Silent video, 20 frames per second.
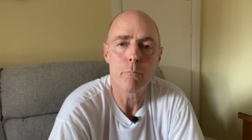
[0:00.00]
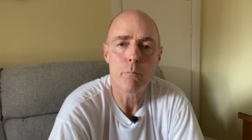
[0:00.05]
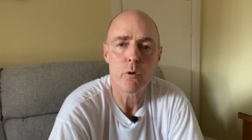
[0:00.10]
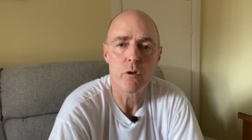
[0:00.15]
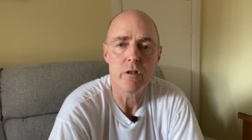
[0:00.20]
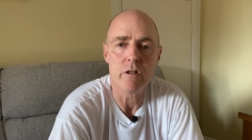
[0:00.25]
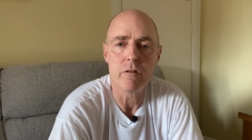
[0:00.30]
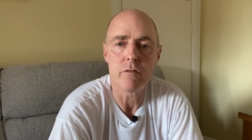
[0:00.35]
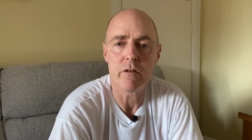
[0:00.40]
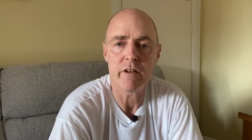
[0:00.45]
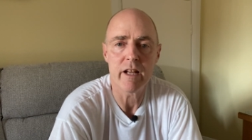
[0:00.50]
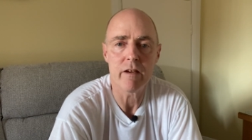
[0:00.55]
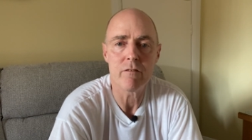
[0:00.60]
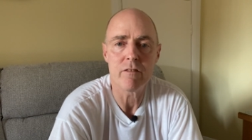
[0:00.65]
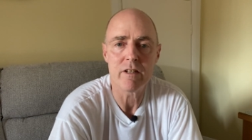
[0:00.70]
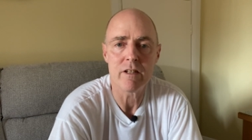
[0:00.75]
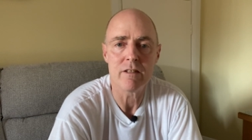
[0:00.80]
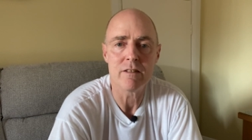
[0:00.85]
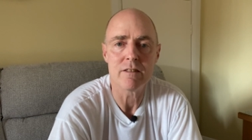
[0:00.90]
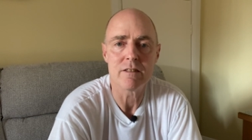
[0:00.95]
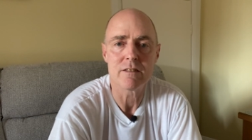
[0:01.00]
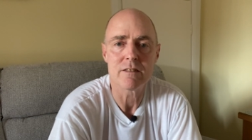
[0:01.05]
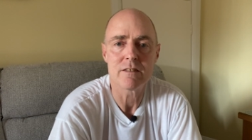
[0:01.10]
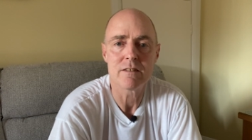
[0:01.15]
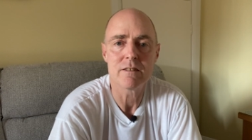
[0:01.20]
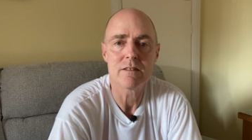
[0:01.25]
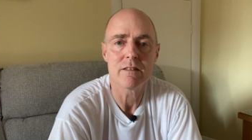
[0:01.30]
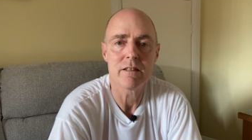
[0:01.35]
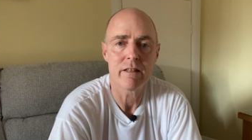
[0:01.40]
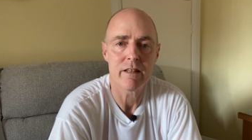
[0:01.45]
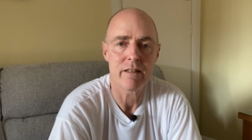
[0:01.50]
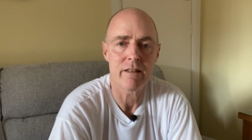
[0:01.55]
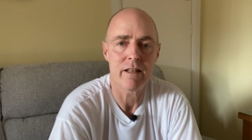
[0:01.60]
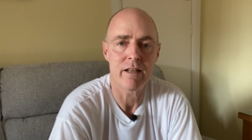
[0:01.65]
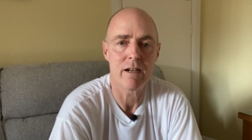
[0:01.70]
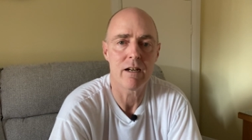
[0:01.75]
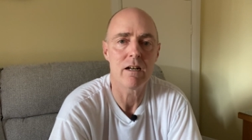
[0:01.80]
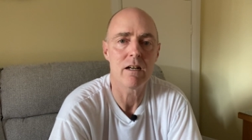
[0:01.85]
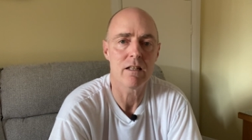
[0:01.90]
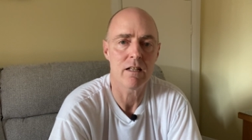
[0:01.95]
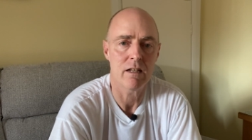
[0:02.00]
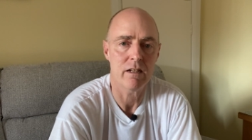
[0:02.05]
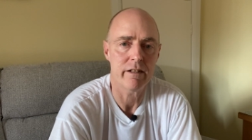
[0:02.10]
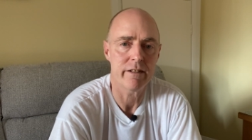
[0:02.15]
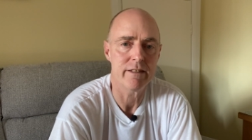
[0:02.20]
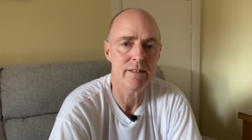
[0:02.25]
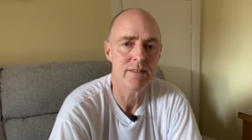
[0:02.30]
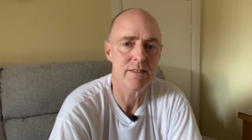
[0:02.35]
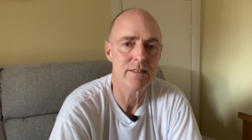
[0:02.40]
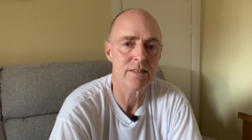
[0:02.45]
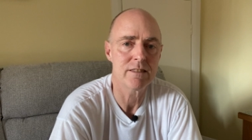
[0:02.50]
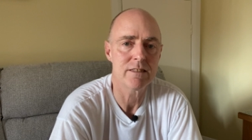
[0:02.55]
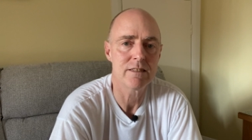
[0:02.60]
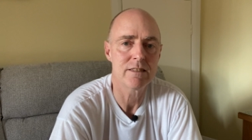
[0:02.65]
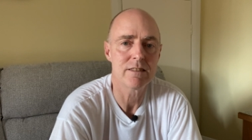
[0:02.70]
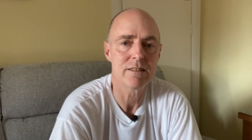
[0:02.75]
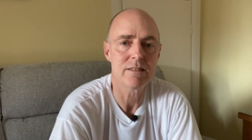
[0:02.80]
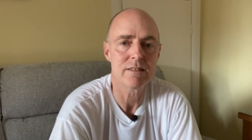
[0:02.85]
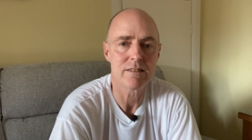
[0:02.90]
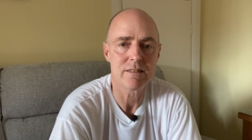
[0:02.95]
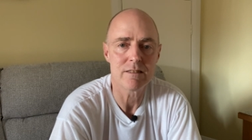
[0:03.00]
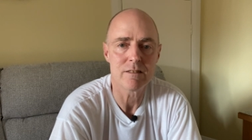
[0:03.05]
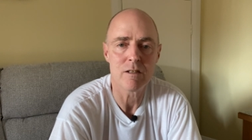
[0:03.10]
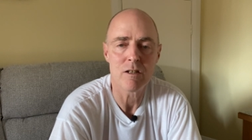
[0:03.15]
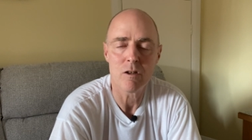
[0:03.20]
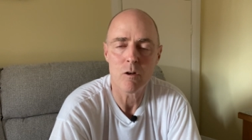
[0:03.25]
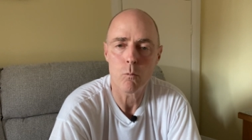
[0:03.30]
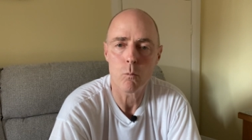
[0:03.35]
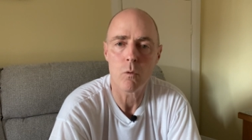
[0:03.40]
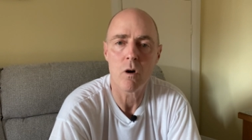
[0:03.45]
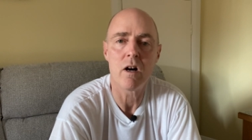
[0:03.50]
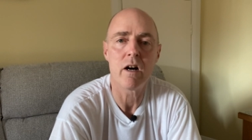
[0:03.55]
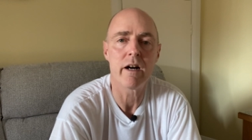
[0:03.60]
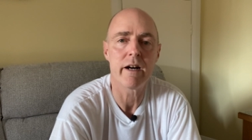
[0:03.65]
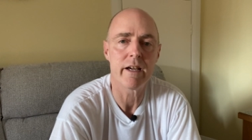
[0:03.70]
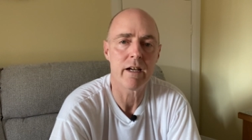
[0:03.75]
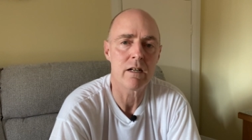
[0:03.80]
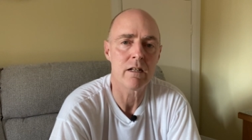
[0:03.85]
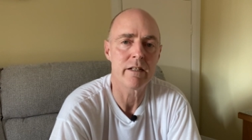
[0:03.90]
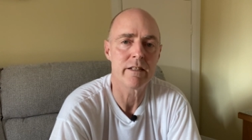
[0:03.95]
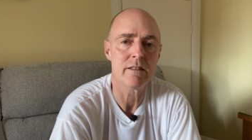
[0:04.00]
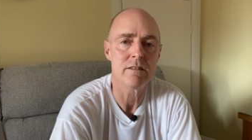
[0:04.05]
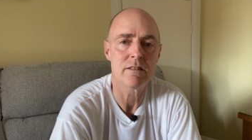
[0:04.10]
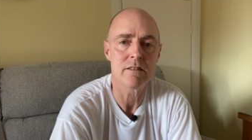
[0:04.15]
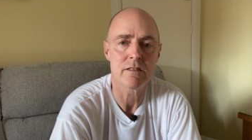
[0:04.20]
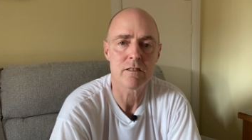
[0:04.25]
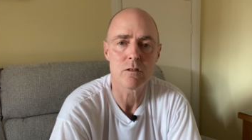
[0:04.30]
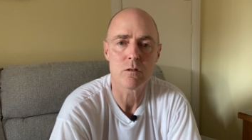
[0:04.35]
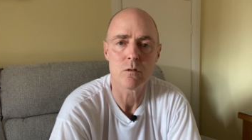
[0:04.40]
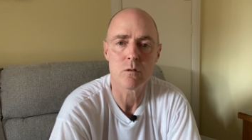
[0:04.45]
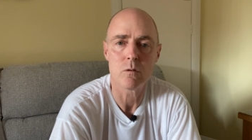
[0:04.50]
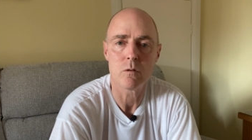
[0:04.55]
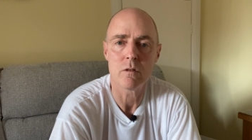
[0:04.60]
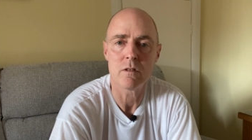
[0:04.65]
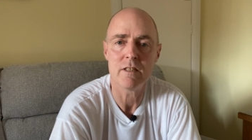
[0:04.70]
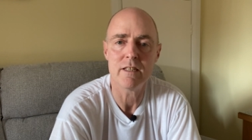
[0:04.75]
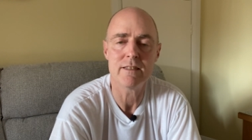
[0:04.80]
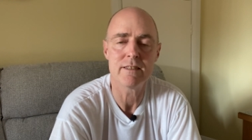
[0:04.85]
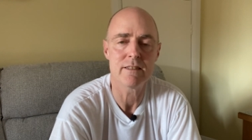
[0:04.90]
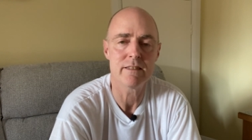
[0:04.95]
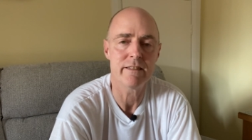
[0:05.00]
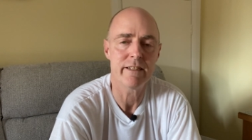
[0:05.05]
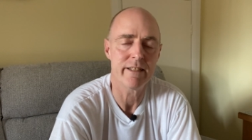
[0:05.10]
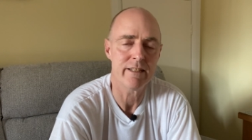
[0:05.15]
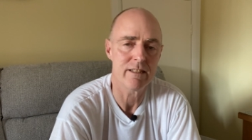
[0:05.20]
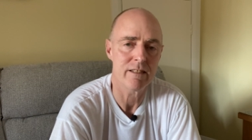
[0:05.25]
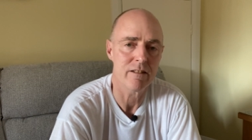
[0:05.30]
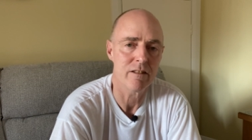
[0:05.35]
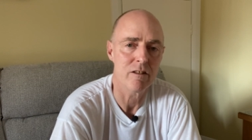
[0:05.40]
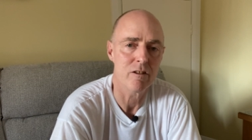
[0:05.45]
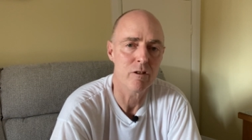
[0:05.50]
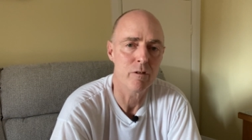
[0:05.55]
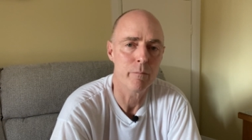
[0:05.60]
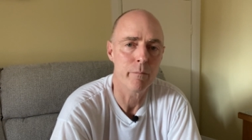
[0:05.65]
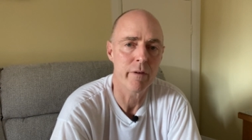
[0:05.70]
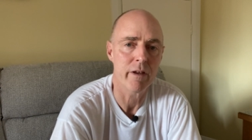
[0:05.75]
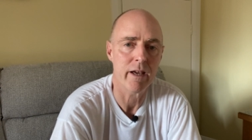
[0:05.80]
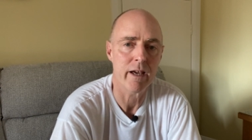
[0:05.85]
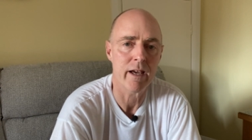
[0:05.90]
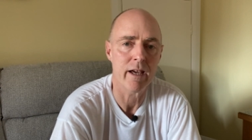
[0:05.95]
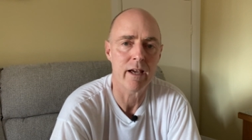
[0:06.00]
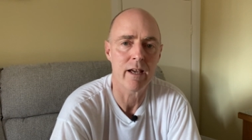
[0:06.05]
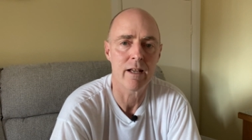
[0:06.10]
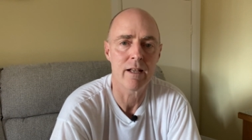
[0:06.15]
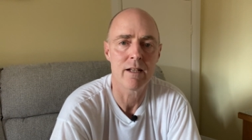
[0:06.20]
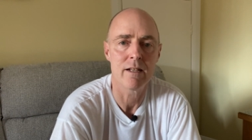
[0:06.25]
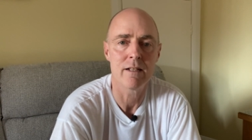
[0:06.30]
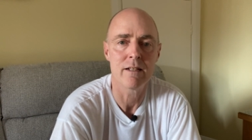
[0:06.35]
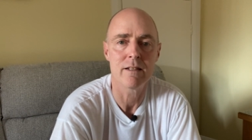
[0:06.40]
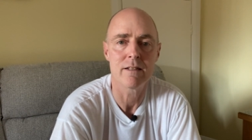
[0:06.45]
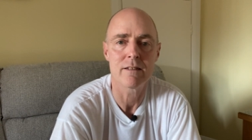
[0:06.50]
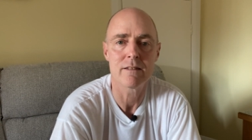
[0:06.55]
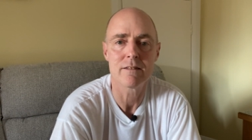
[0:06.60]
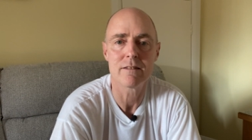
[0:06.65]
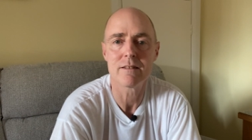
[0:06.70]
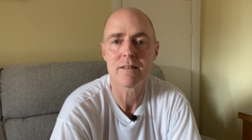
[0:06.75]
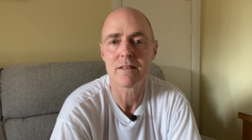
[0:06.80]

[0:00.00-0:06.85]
proof and evidence that they are liars, why are you still listening to them and